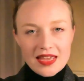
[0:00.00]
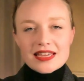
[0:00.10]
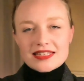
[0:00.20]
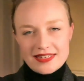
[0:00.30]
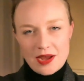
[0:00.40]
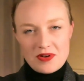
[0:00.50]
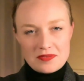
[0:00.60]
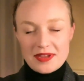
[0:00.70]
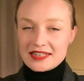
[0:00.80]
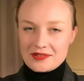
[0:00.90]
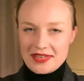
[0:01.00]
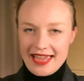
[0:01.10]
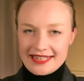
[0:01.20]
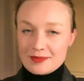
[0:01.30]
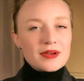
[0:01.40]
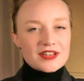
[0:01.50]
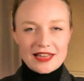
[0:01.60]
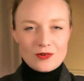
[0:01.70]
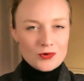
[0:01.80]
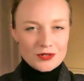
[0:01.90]
Stay with me until the end, because
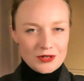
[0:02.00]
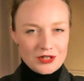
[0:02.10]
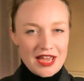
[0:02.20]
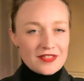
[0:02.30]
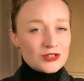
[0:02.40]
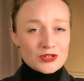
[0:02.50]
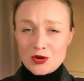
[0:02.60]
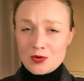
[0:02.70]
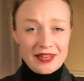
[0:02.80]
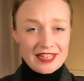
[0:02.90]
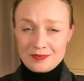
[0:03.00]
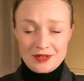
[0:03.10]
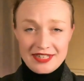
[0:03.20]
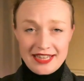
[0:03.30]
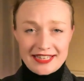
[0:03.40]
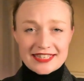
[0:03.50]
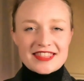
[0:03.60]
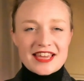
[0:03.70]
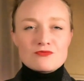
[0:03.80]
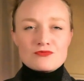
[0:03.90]
I'll also share the 2 biggest mistakes
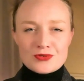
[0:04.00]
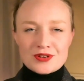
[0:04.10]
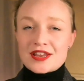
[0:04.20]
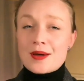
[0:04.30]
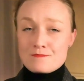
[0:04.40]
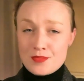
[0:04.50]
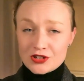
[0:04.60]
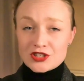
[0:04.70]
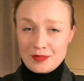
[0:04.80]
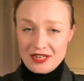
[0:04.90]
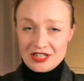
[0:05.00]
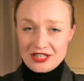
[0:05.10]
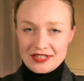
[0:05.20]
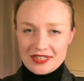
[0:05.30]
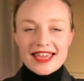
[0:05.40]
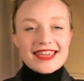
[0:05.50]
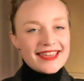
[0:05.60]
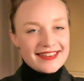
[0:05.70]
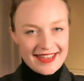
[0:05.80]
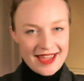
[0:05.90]
that ruin most pitches
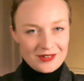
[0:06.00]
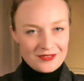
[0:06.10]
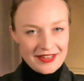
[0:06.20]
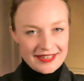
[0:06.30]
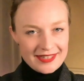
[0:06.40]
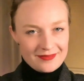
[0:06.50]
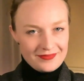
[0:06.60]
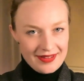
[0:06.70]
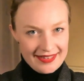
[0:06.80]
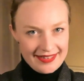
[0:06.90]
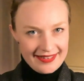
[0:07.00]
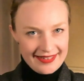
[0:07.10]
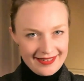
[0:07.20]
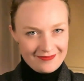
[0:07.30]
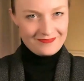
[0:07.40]
and how to fix them instantly.